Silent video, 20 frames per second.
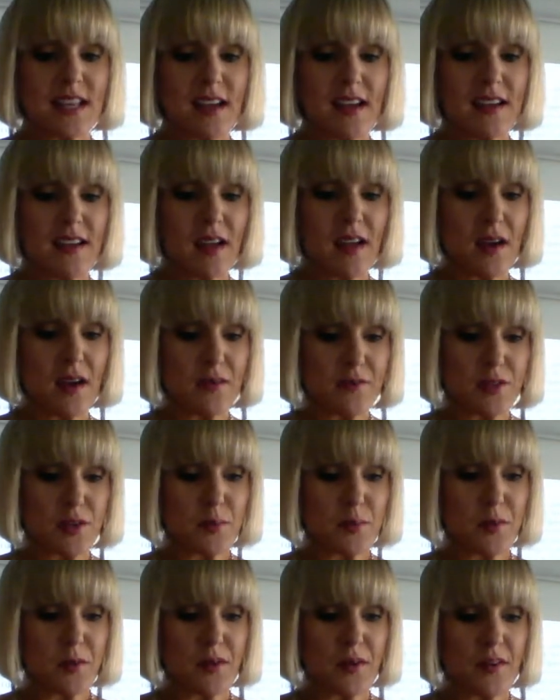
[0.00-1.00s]

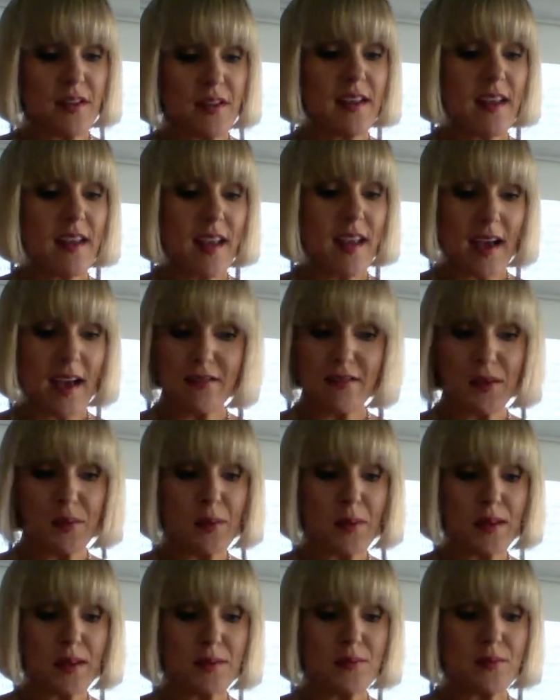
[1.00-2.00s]
uncomfortable,
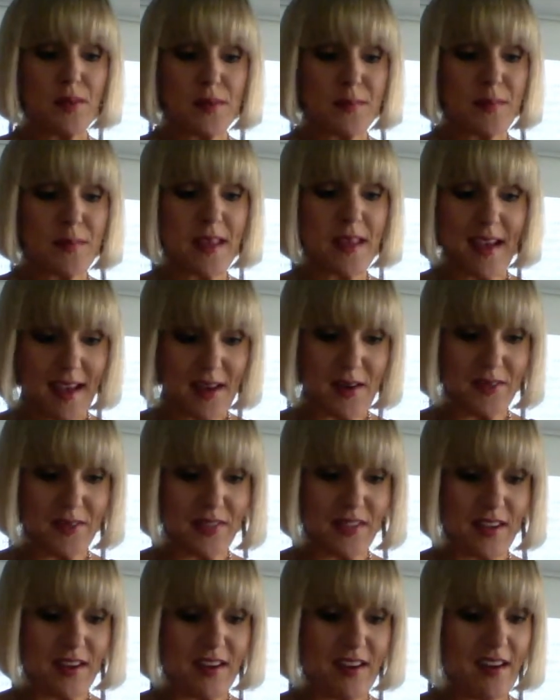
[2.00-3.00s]
everyone would be out
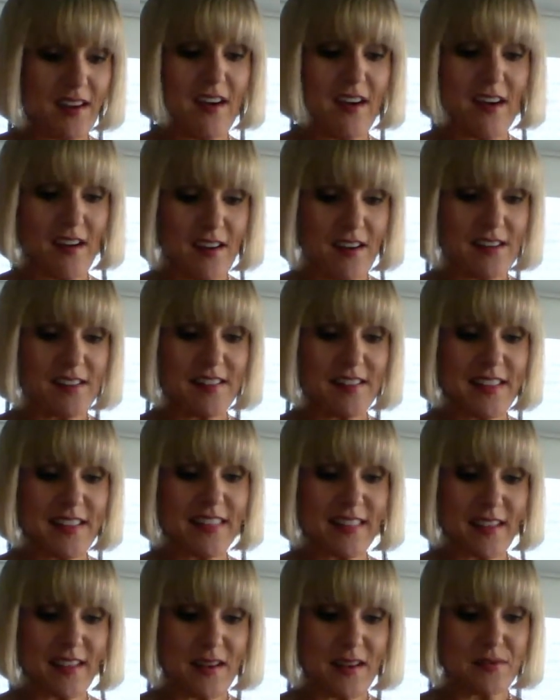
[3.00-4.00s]
there all in
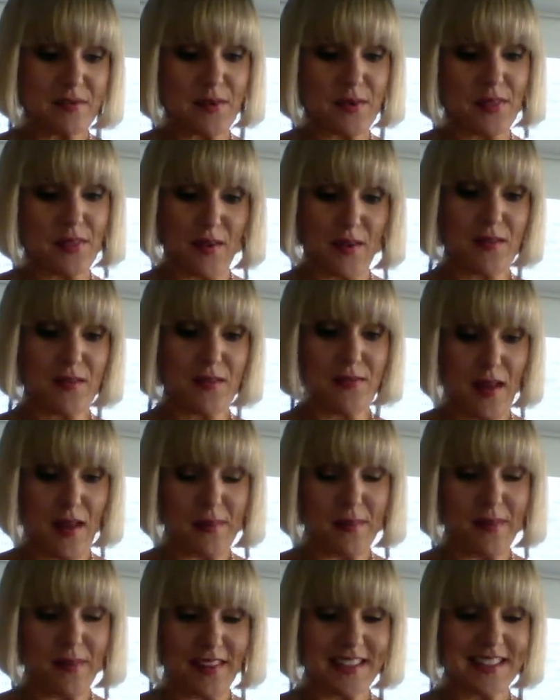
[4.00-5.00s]
love with their
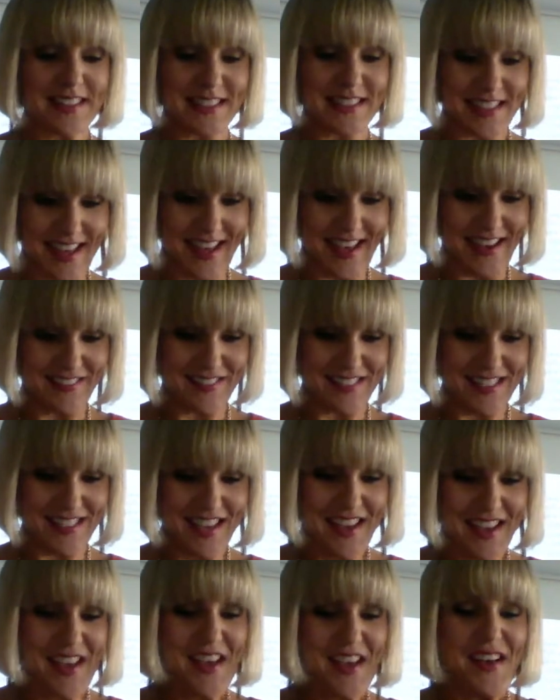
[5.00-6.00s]
fabulous lives.
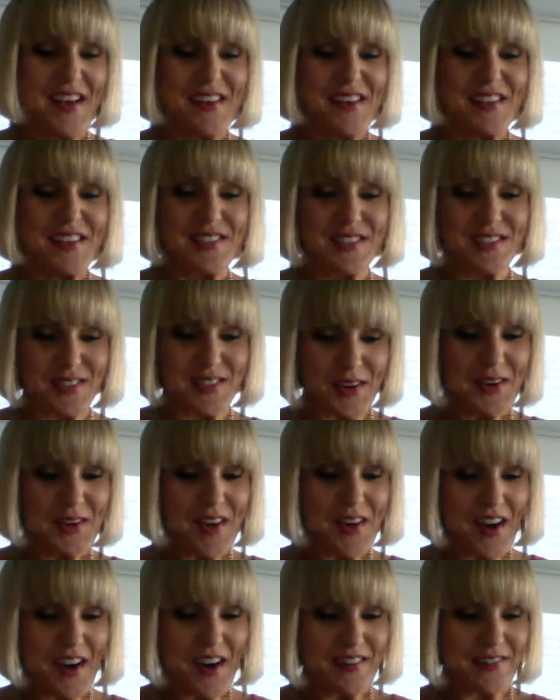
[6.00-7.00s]
So
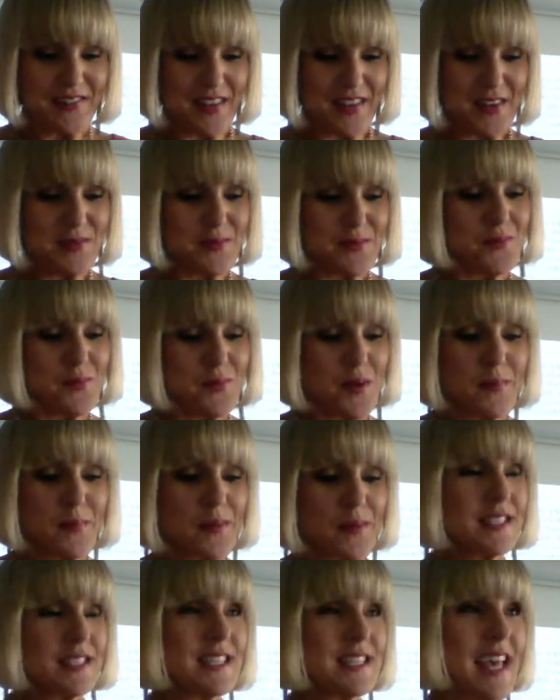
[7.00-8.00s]
often we
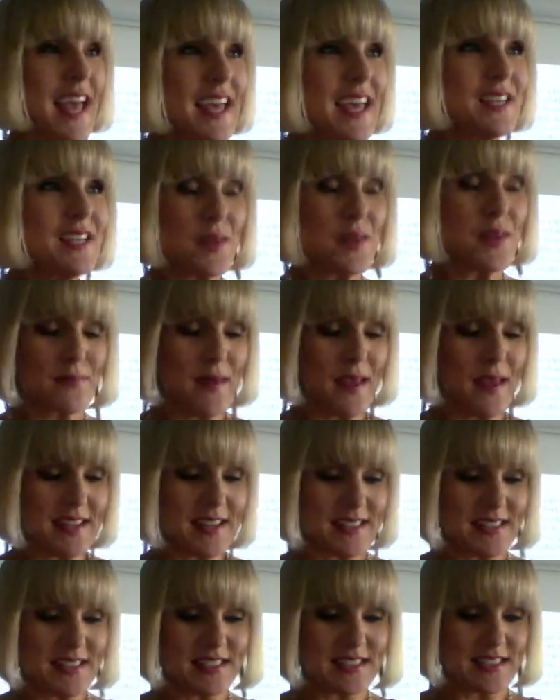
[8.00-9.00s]
pretend we've made a
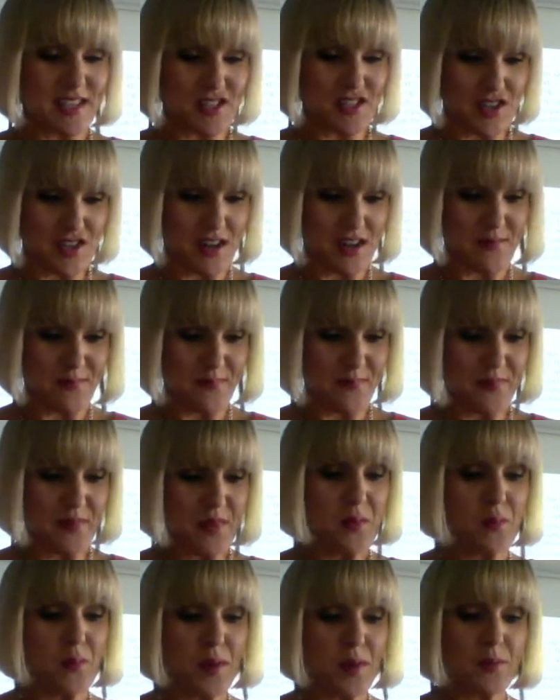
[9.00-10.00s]
decision
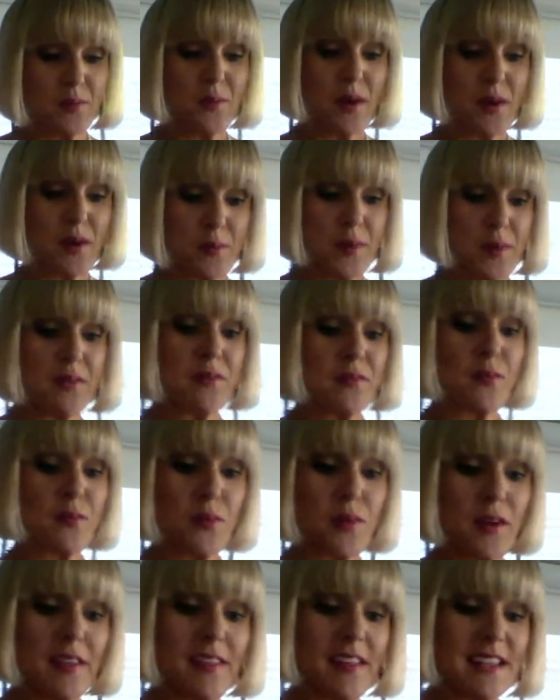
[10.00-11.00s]
when what we've
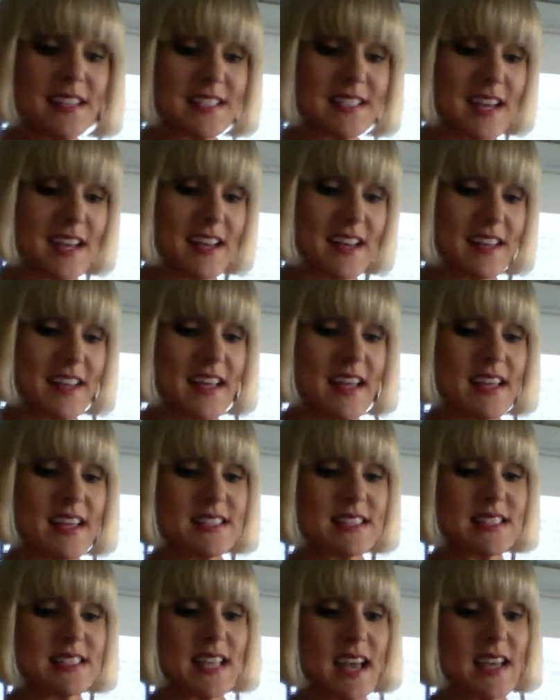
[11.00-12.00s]
really done
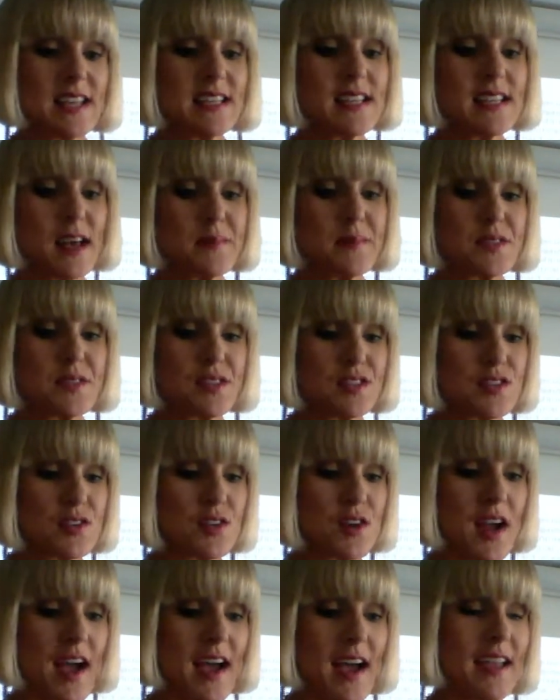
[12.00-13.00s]
is signed up to
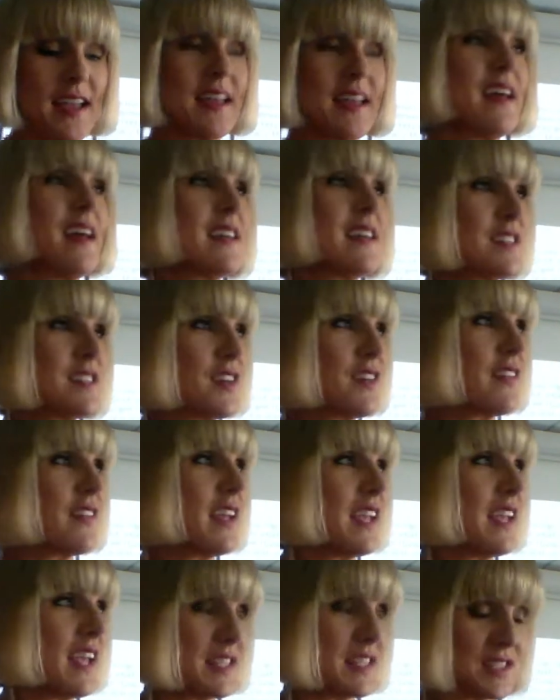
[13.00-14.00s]
try until
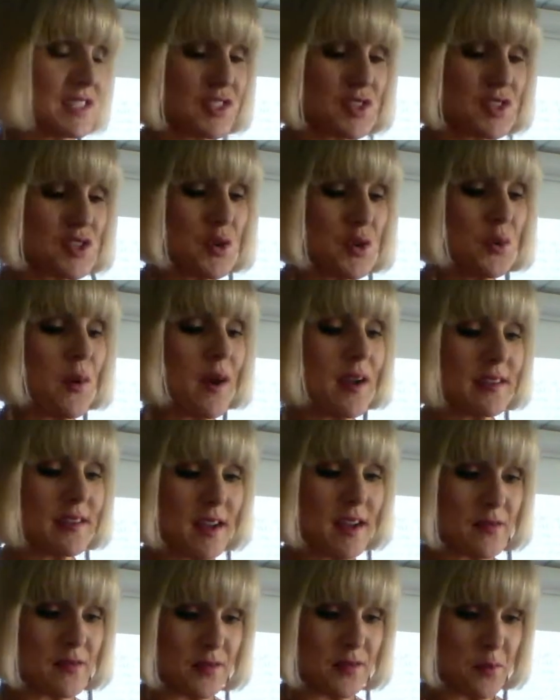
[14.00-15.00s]
it gets too
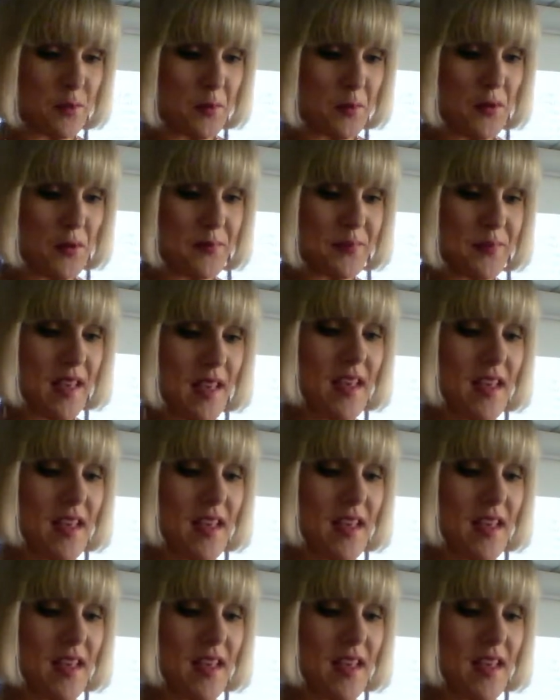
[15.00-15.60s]
uncomfortable.